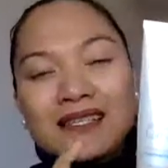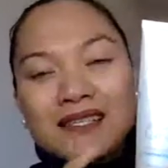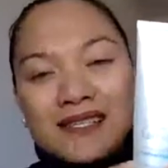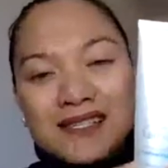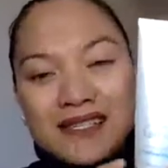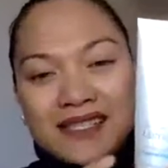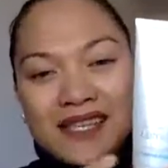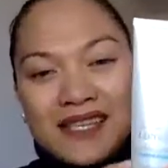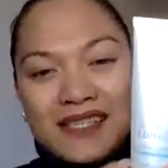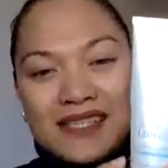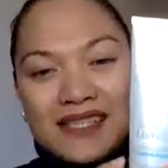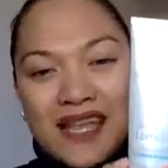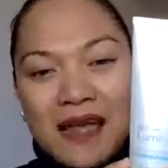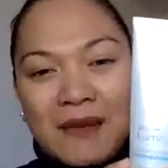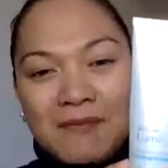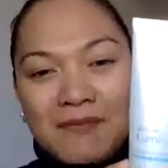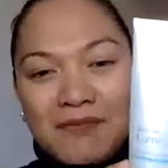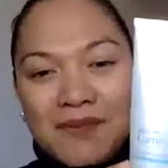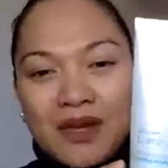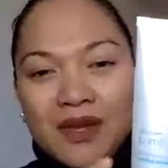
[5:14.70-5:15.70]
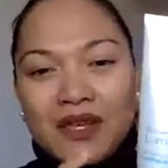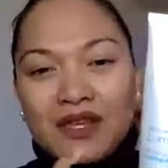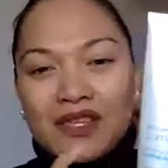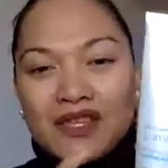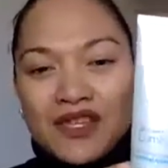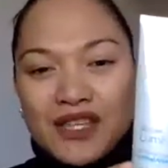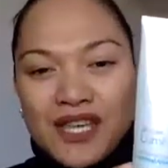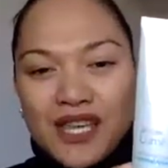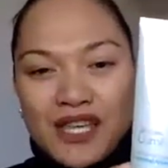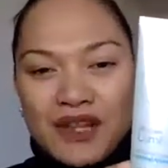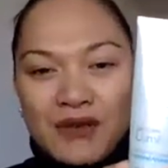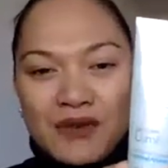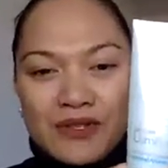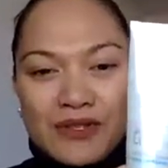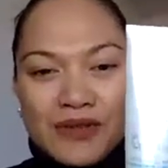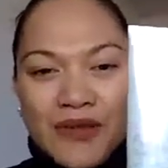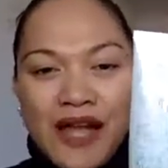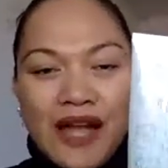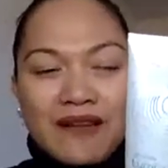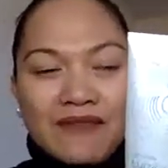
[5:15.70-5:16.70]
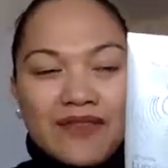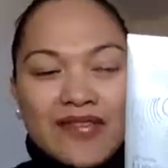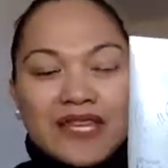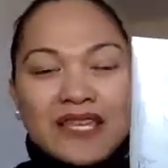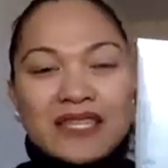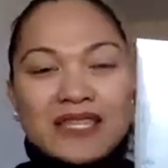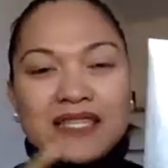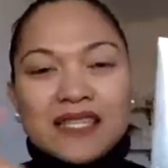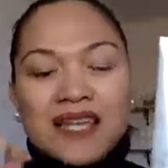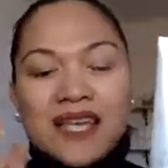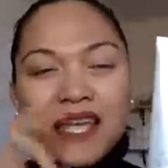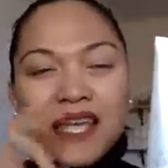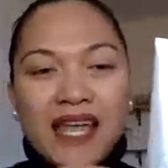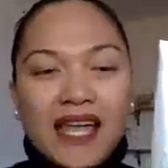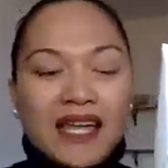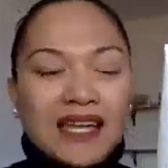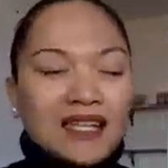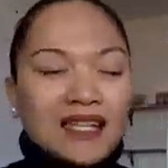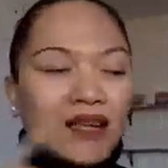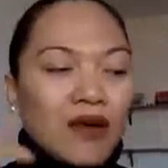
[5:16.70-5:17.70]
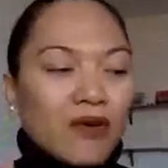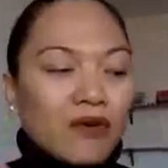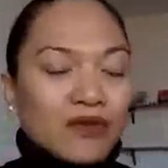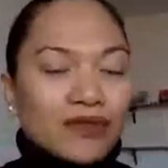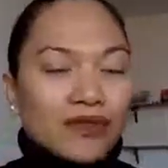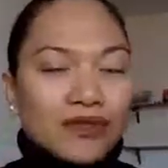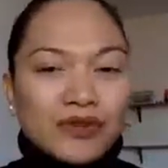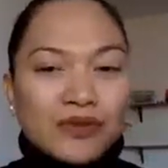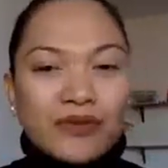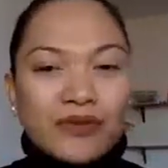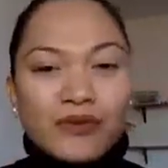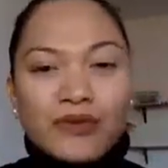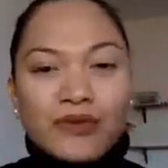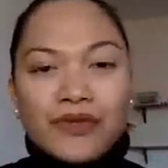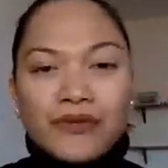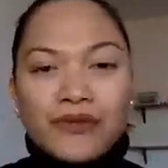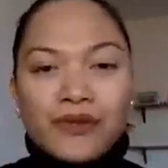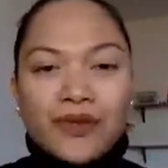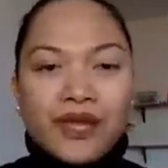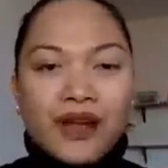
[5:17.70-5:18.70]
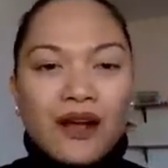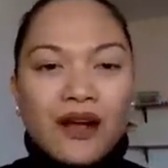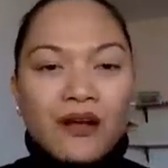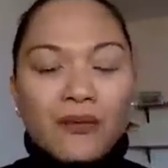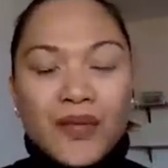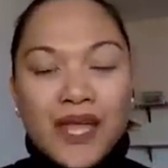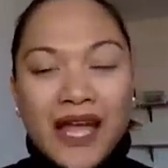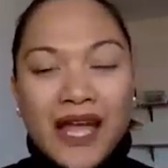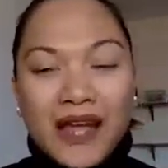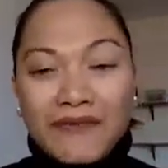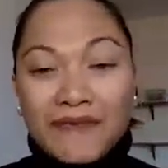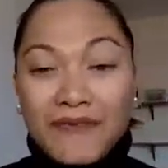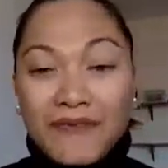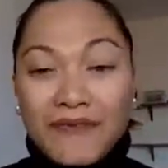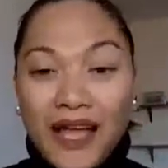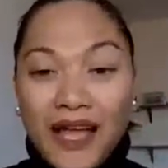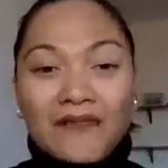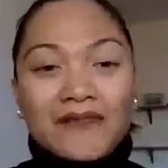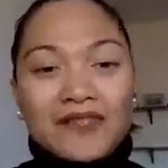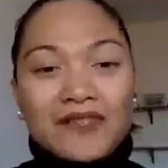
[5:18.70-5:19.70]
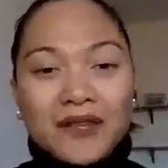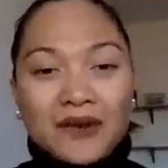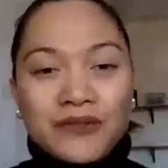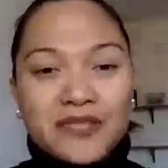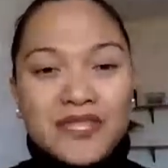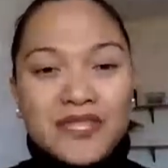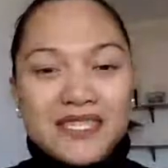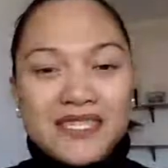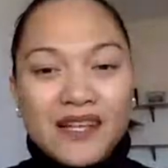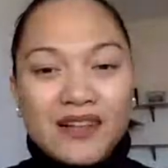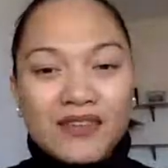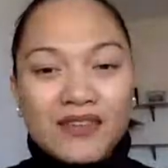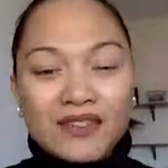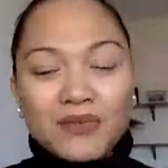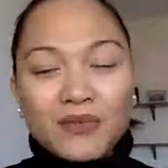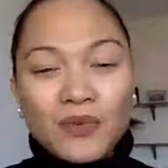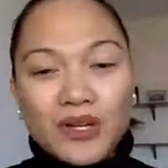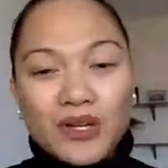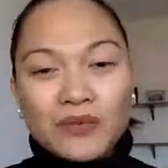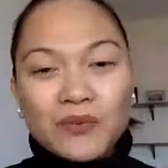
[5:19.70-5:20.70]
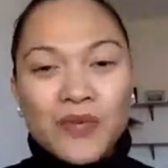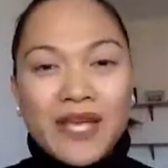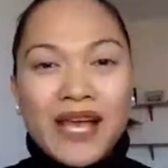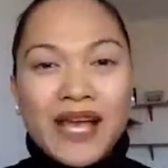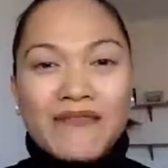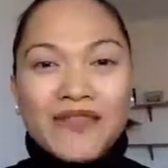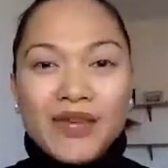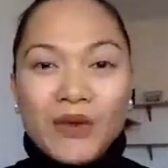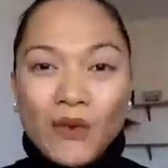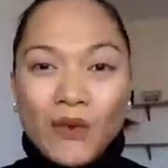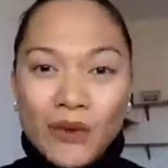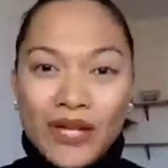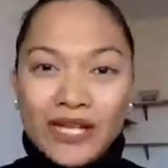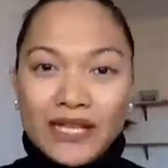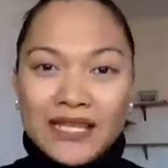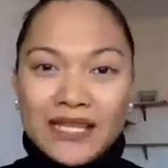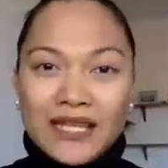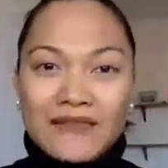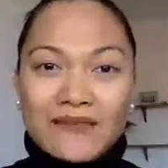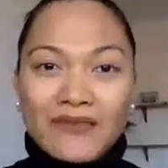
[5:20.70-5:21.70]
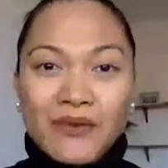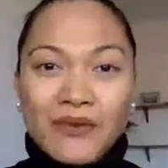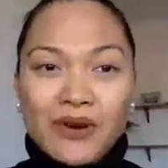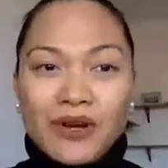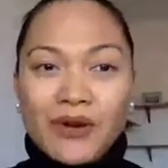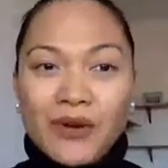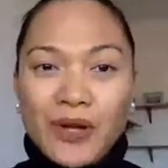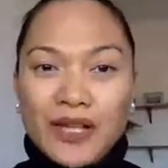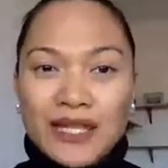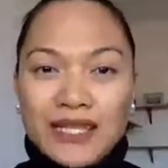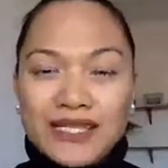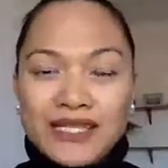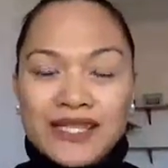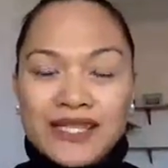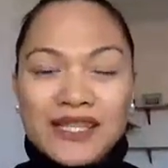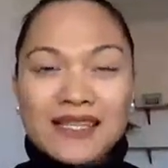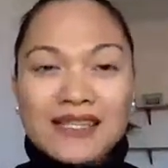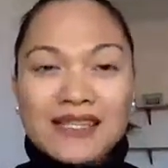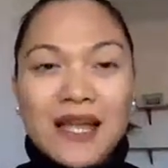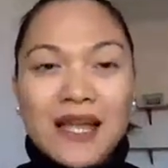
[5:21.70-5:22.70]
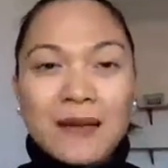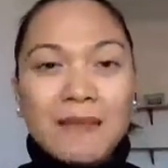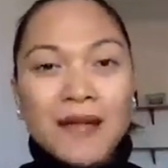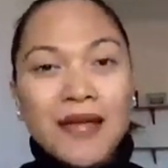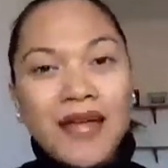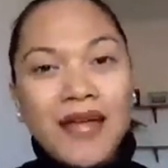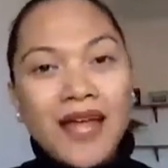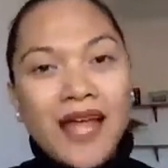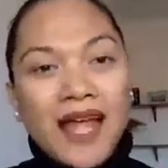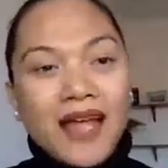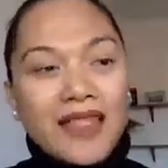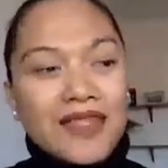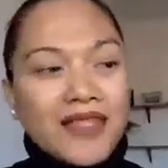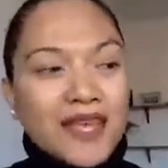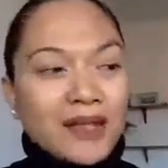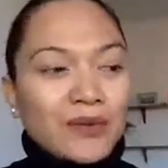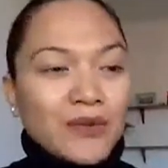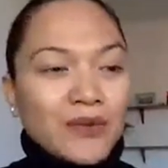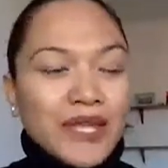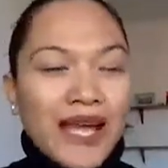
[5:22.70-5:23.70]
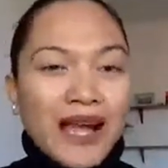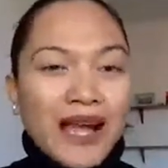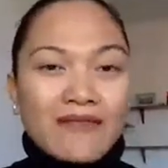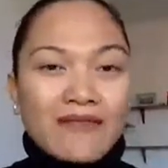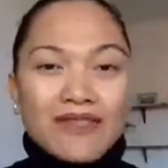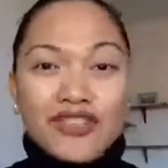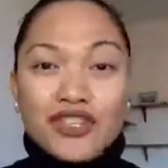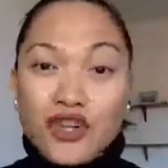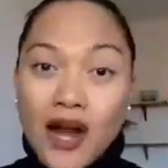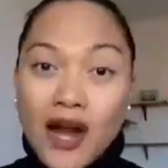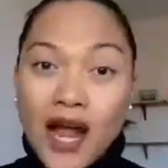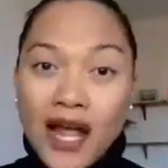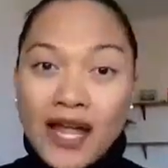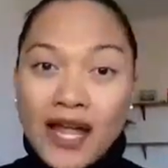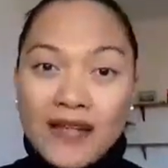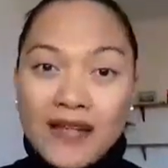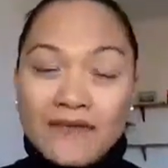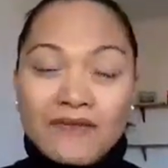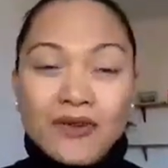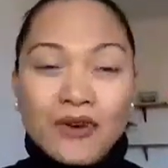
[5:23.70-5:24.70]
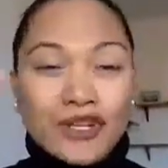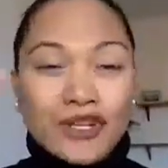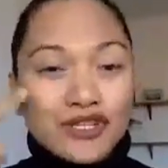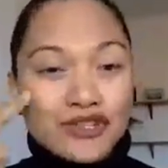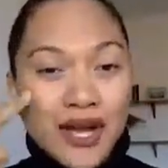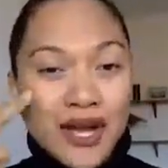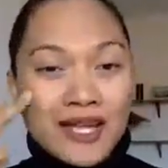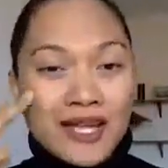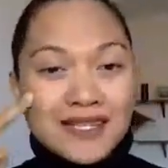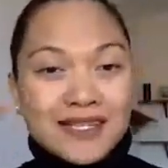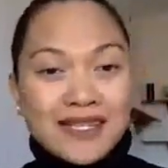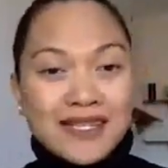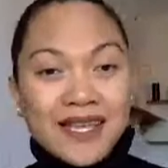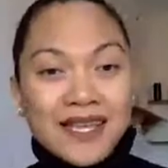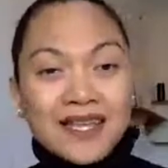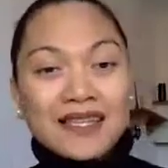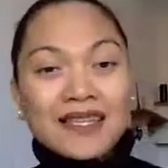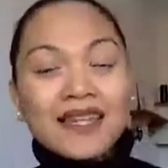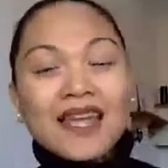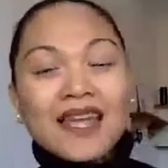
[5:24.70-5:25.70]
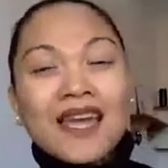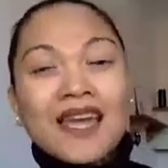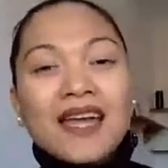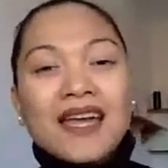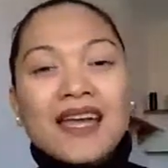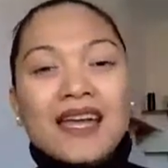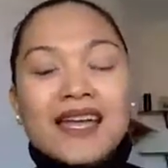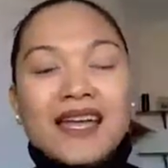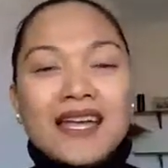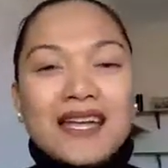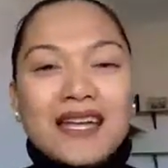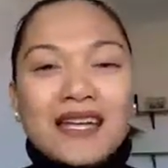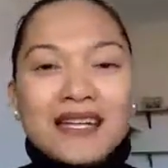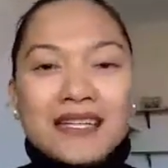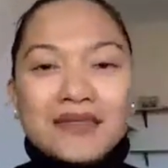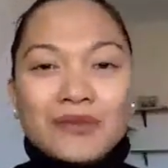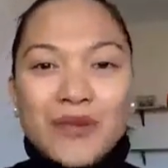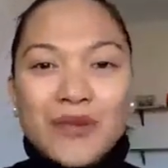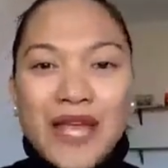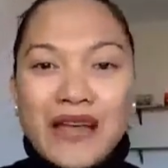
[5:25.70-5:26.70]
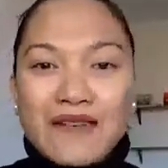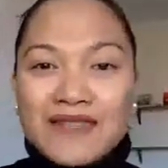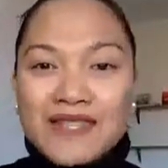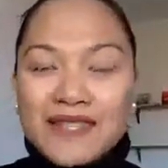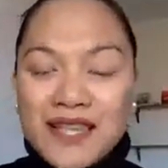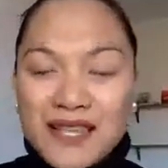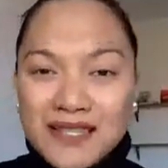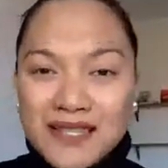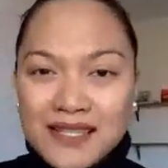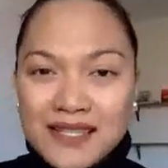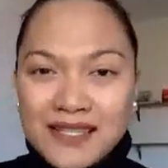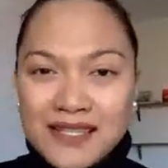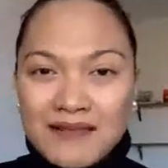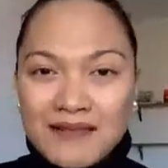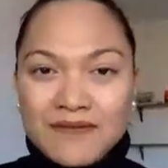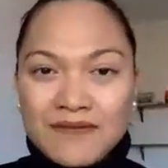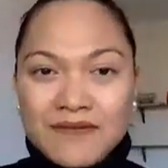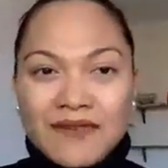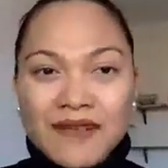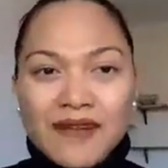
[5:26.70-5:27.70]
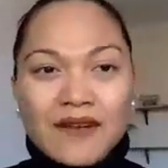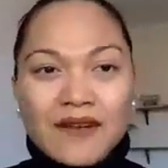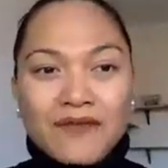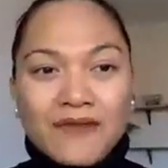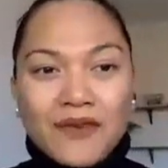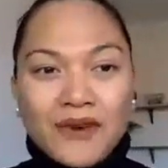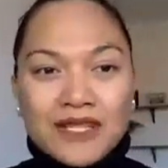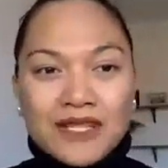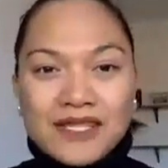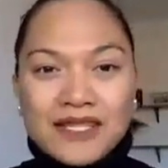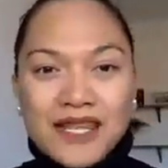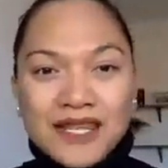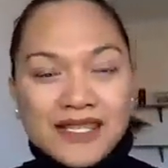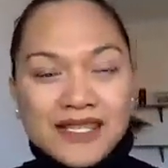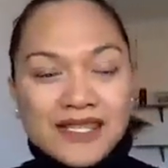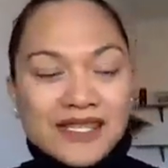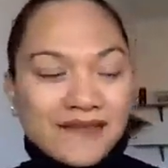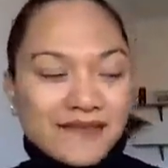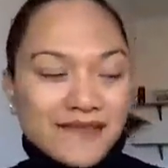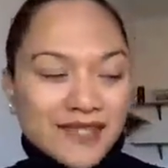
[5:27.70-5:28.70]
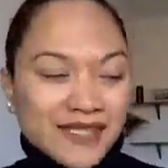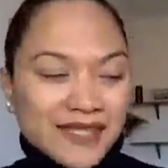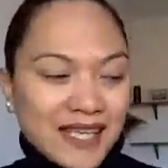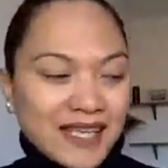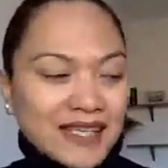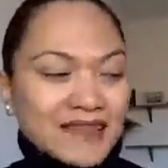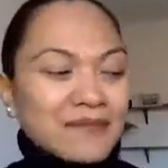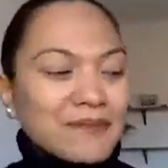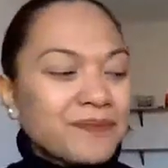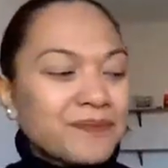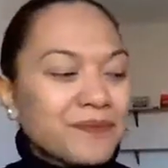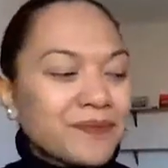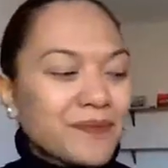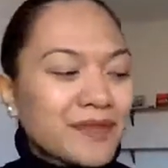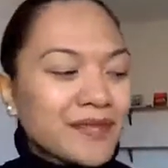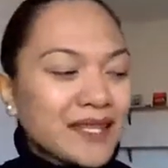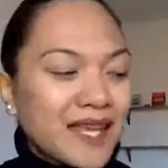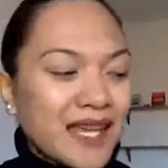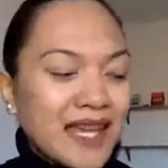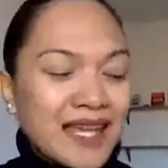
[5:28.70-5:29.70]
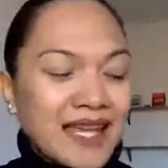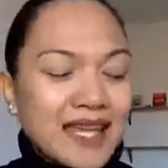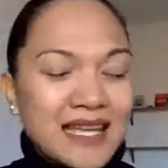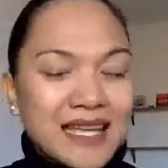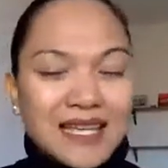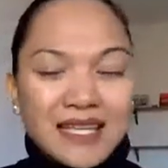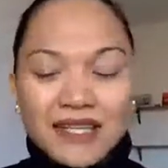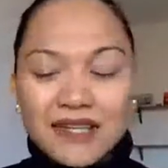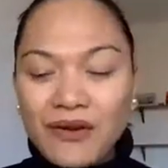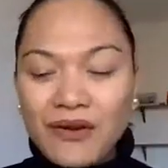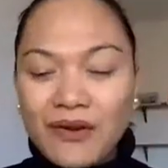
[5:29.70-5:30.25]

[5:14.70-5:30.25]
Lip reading: type, you can also have this. And also we have five. So the second one, we have the oily for oily skin type, and then we have dry for dry skin, and we have sensitive for sensitive skin, and